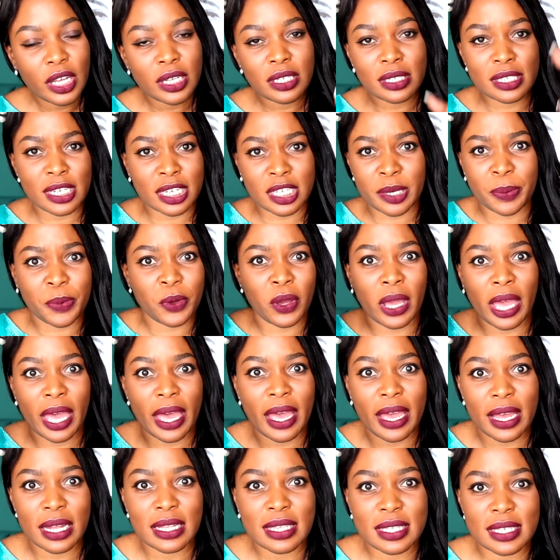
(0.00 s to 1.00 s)
touch up your
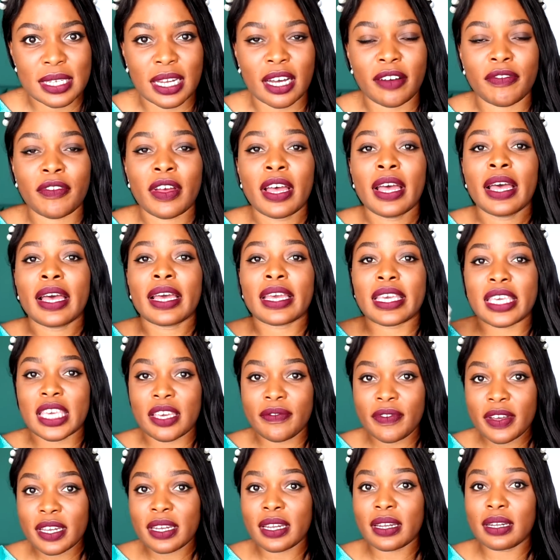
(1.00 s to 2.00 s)
hair and stuff.
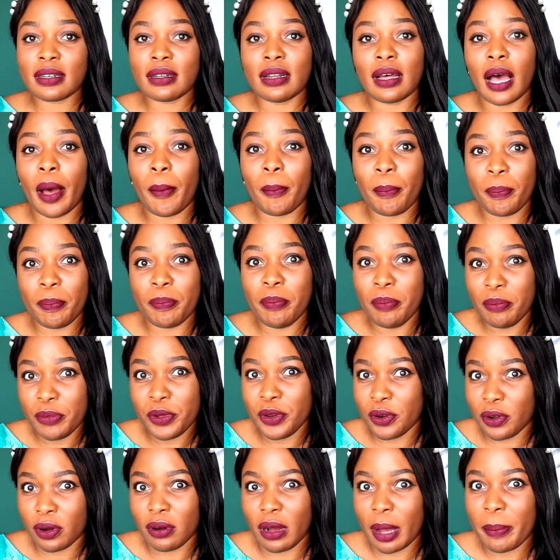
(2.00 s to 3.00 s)
Give it
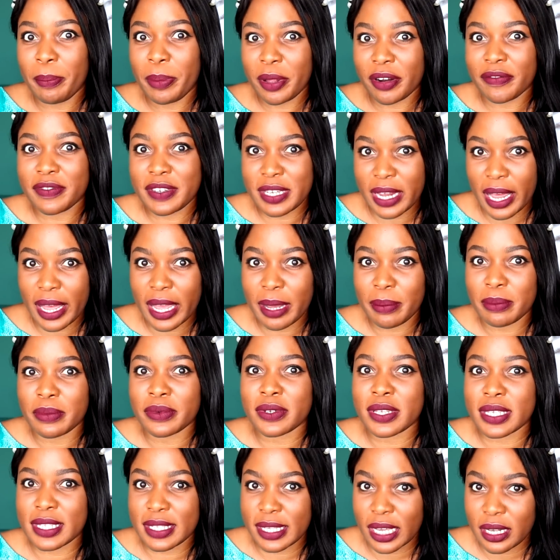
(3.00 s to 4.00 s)
a bit of time
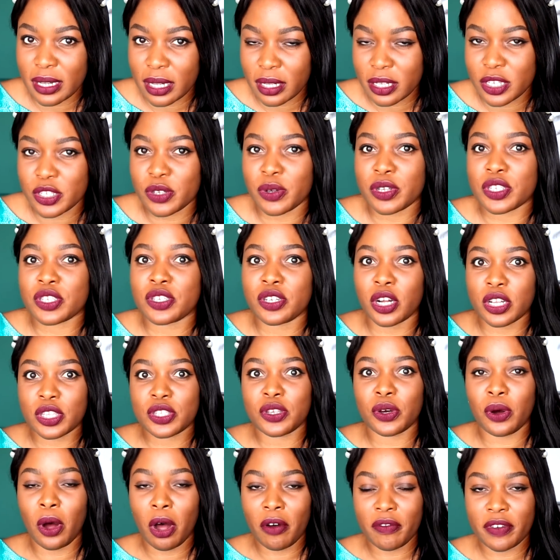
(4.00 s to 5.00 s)
to settle so it's not
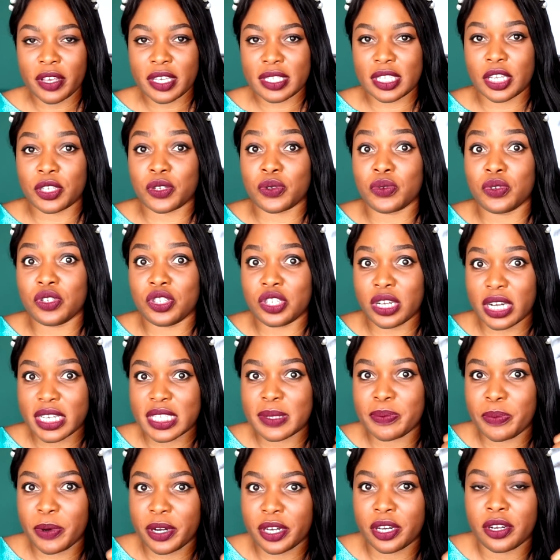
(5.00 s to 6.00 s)
so obvious that you
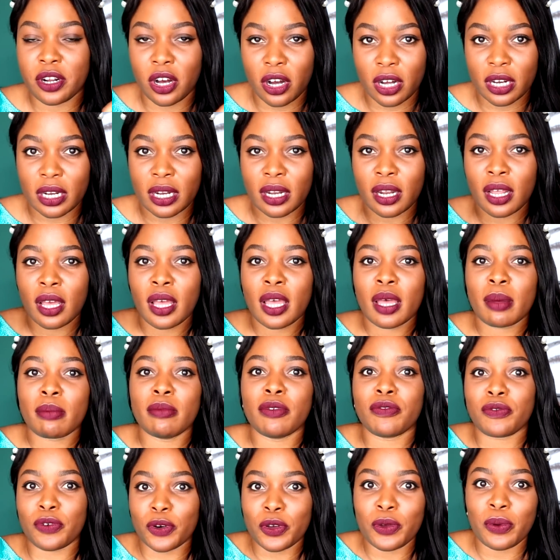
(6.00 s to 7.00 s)
just sprayed it on
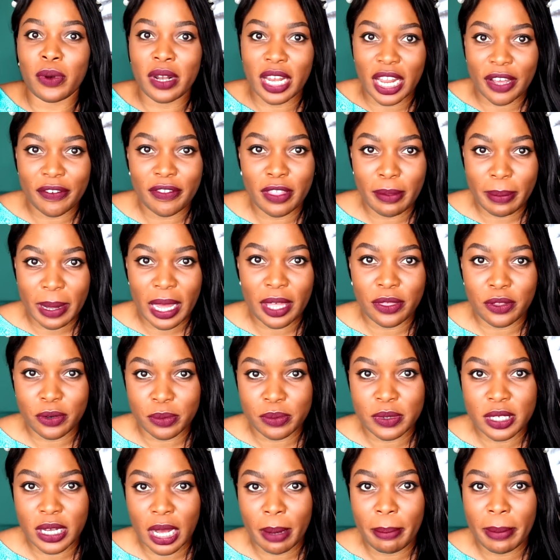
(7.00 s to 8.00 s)
before you left the bathroom
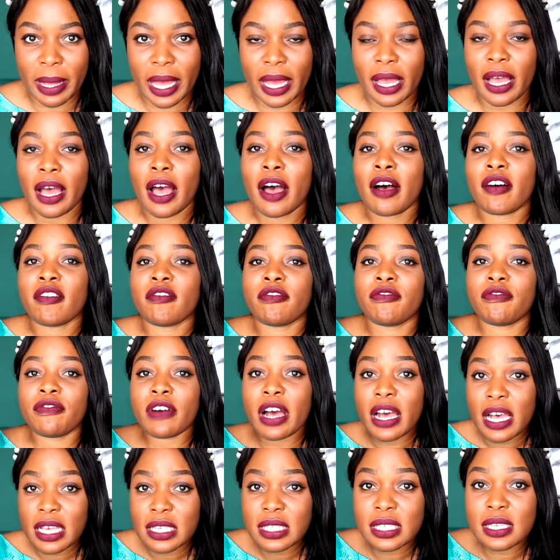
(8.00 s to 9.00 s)
to come back.
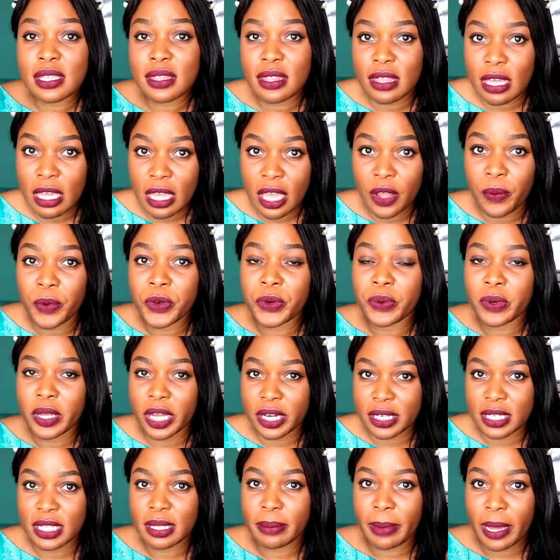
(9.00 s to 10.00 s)
First thing when you
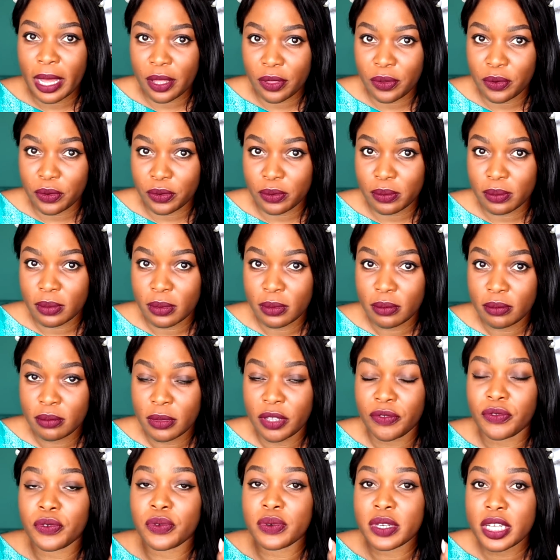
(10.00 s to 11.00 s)
get to the bathroom.
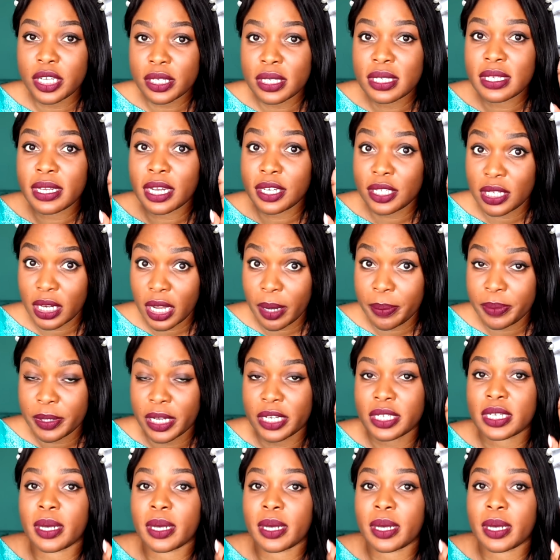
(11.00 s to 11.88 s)
If you need to touch up